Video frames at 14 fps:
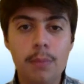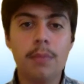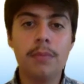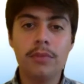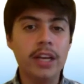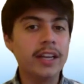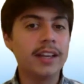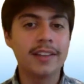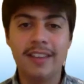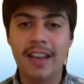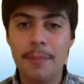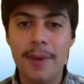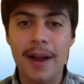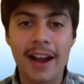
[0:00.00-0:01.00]
Taking a
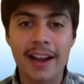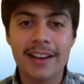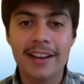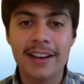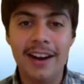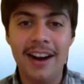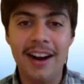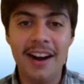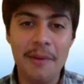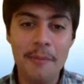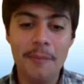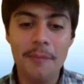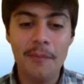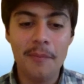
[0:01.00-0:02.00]
step back
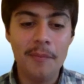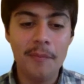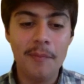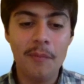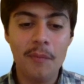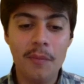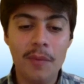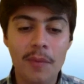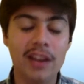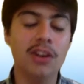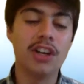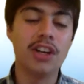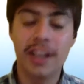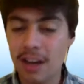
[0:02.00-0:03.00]
and
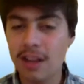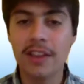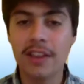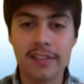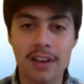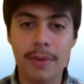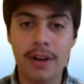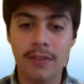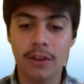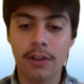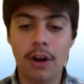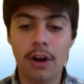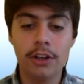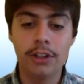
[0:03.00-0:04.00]
looking at this on a bit of a
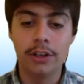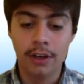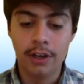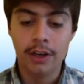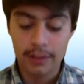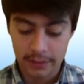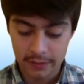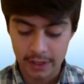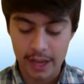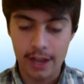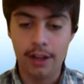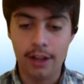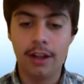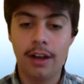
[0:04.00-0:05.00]
larger
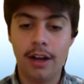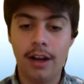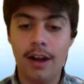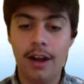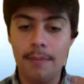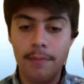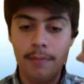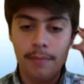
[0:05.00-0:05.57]
scale, I